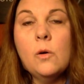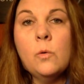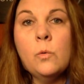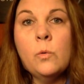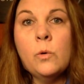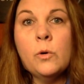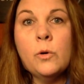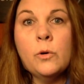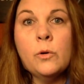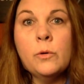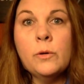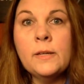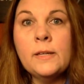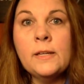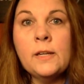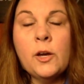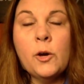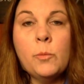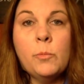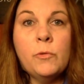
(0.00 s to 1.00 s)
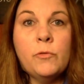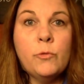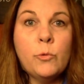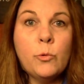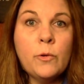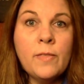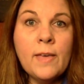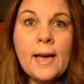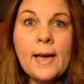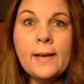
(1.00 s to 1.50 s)
or you know
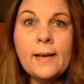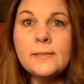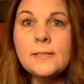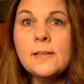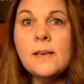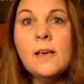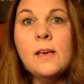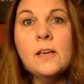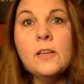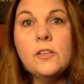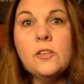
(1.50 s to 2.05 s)
before that,